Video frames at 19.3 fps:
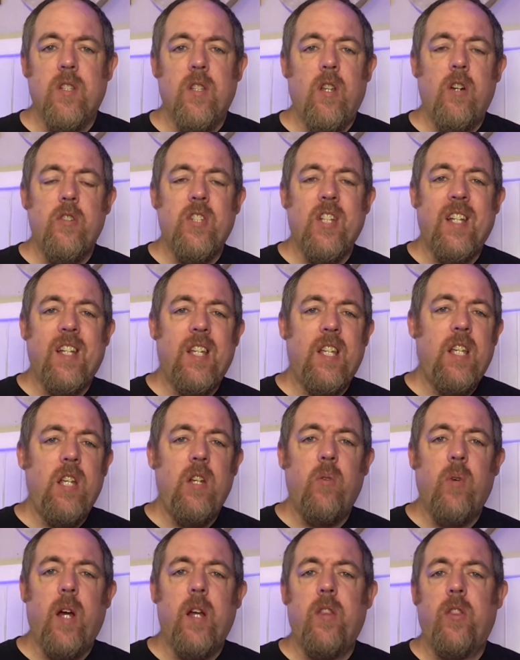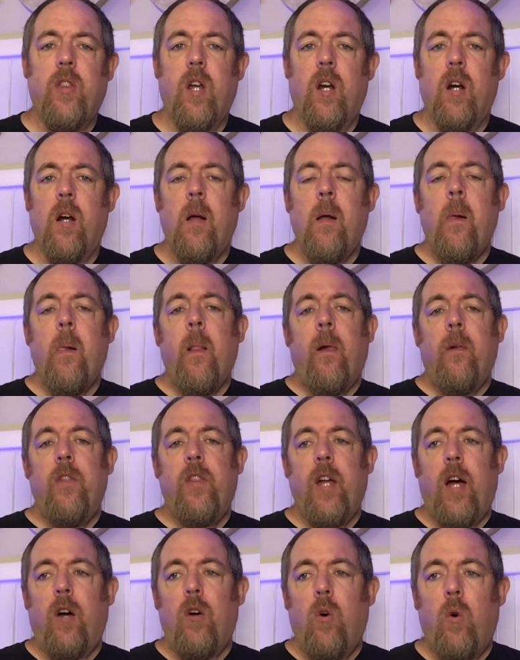And there's a key right there
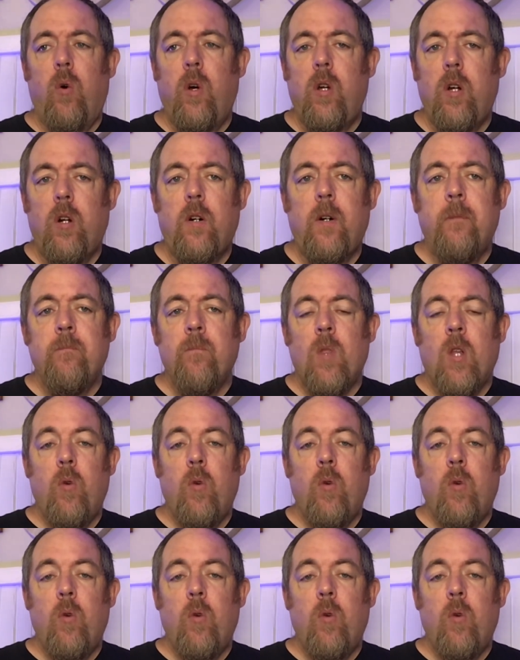that oil,